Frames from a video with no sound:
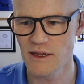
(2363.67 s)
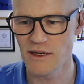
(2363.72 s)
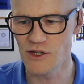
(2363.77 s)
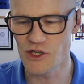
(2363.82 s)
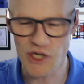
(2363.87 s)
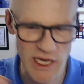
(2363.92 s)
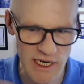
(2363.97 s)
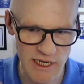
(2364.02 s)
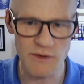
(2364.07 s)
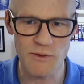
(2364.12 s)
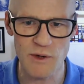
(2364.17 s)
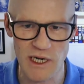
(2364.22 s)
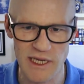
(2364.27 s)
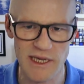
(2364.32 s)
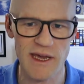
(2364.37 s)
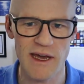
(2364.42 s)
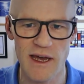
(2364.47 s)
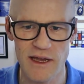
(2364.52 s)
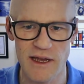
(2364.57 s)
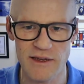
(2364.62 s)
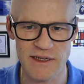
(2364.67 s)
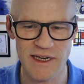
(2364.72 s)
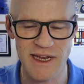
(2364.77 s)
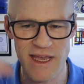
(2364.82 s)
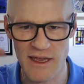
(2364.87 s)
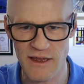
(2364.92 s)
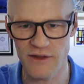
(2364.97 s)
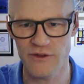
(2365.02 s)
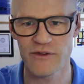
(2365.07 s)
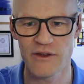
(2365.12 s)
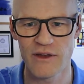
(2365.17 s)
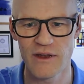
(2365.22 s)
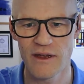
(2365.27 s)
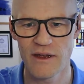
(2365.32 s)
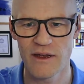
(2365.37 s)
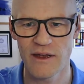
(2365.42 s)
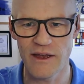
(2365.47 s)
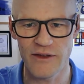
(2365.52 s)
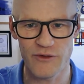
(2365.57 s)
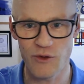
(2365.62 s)
genuinely cares and here's
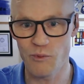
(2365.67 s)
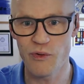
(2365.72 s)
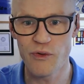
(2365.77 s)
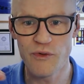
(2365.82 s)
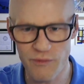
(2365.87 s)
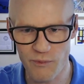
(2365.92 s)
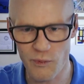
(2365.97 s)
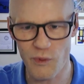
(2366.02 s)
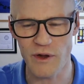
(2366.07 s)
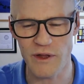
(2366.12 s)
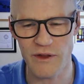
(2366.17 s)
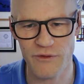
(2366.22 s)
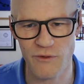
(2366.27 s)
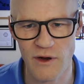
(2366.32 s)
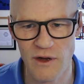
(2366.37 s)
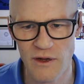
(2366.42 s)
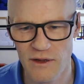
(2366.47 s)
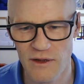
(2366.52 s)
the proof points, right?